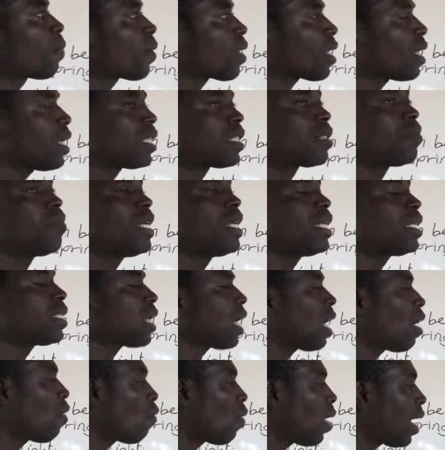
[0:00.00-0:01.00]
it means
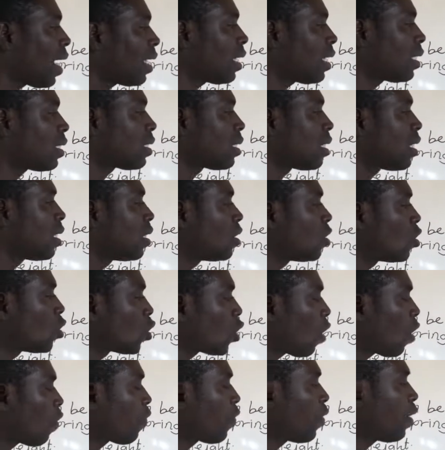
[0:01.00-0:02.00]
that one is
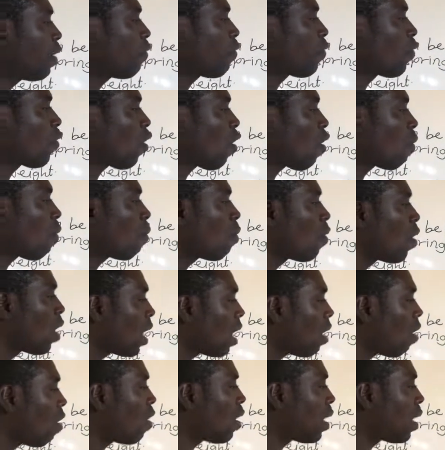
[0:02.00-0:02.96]
suffering from or